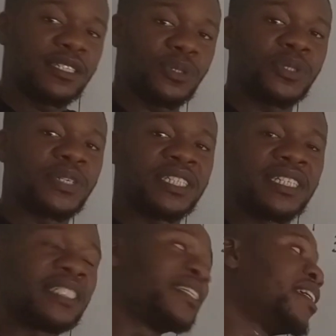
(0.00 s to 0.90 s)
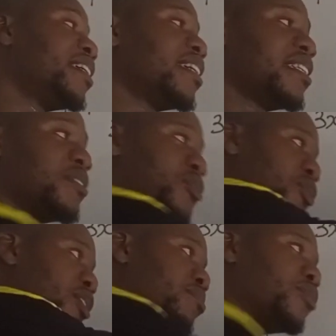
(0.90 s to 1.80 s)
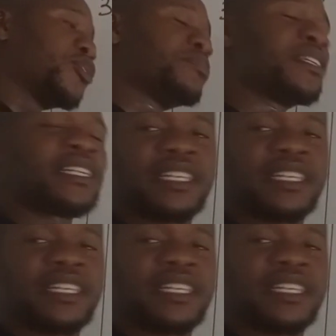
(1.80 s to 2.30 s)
the two gradients, the result must be a